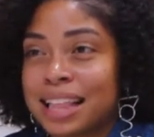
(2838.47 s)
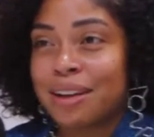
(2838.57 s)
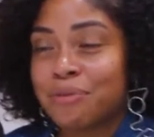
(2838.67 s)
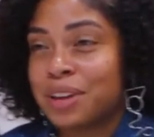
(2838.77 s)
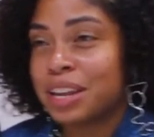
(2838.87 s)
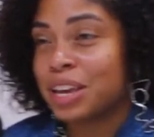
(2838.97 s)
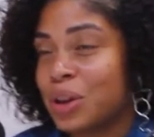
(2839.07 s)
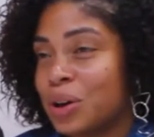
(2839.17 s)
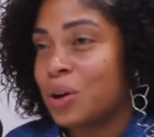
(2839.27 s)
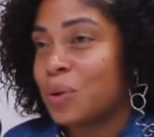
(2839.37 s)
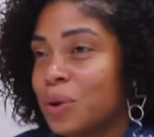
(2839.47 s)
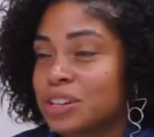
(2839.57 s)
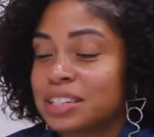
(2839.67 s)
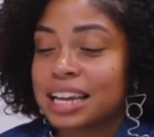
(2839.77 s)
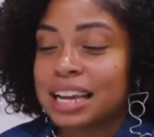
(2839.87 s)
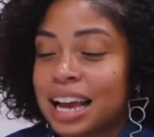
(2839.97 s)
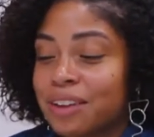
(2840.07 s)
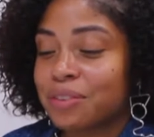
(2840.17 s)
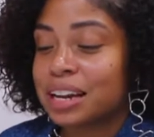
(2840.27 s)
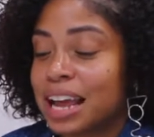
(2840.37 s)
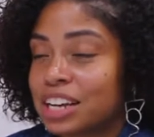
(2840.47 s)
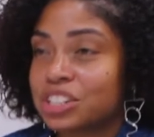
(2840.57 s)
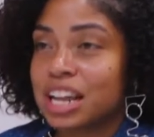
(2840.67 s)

that video or just any kind of connection